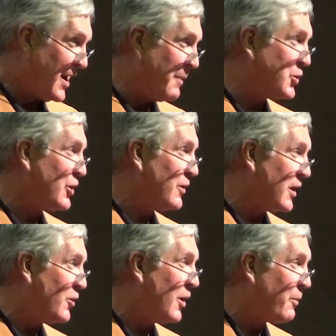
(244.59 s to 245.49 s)
and I'm sure
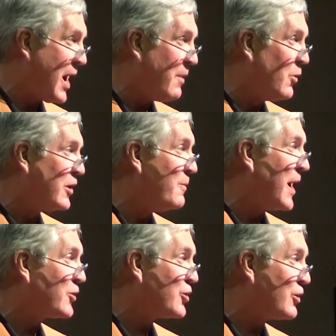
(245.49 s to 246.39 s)
they do at Brownwood to
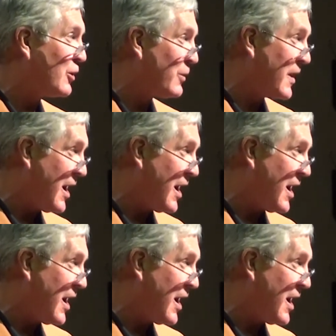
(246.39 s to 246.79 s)
make sure you were